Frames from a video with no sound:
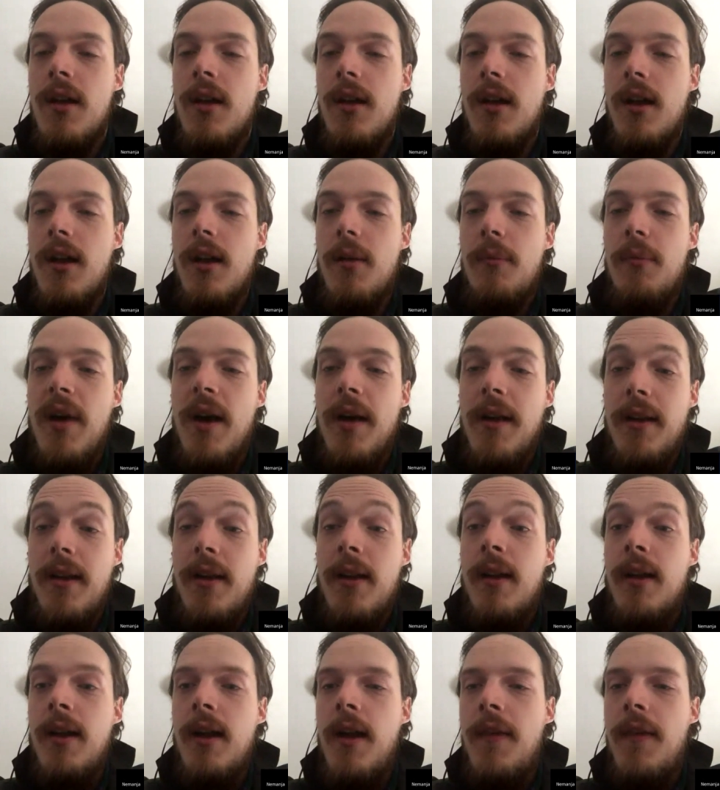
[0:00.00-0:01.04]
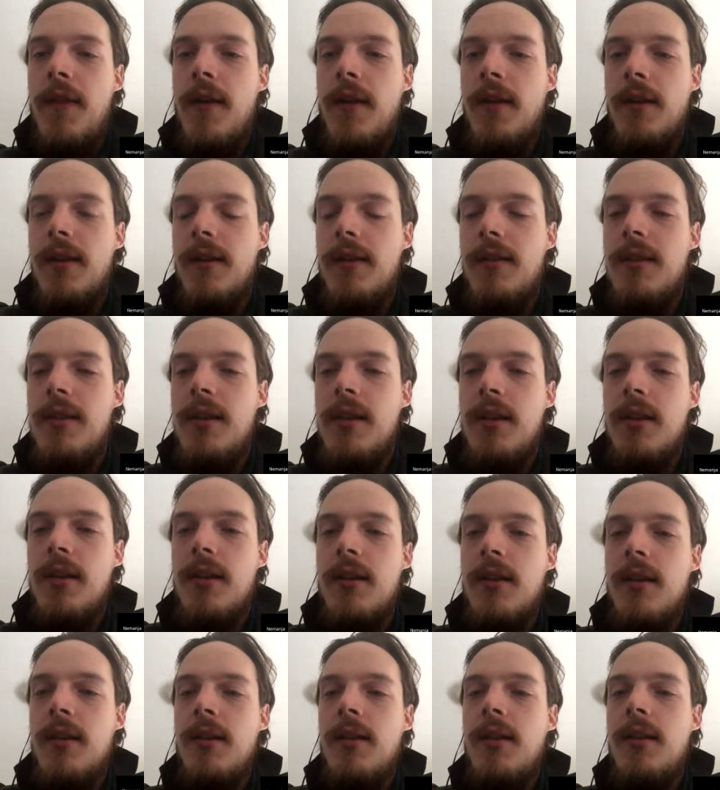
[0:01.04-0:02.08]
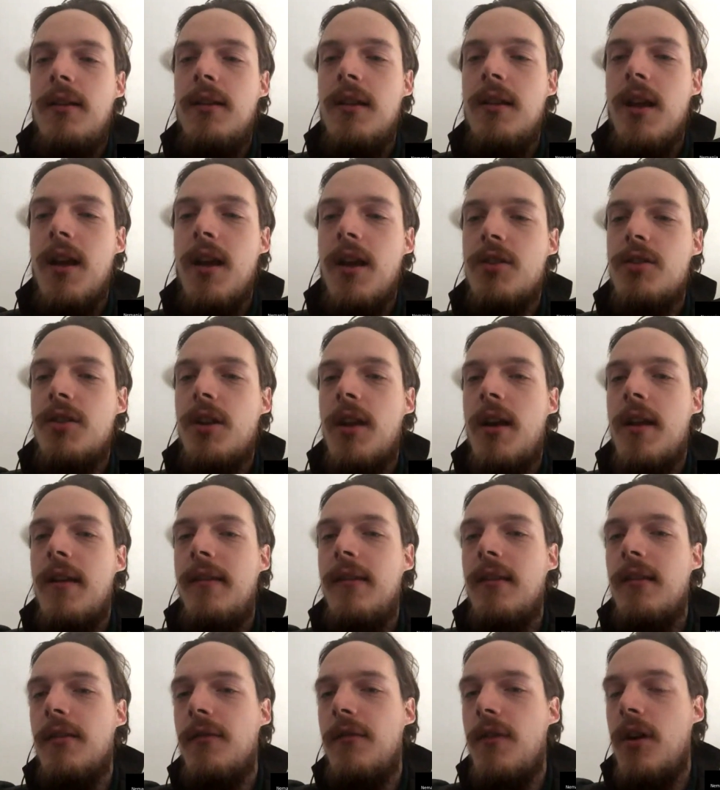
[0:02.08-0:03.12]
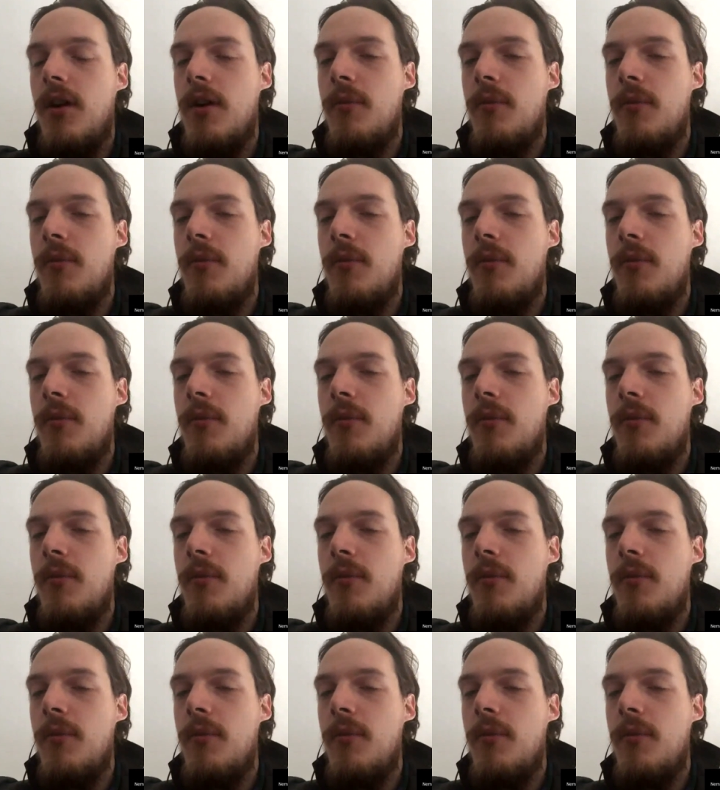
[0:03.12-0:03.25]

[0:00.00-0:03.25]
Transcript: But I think that the edge lies in the very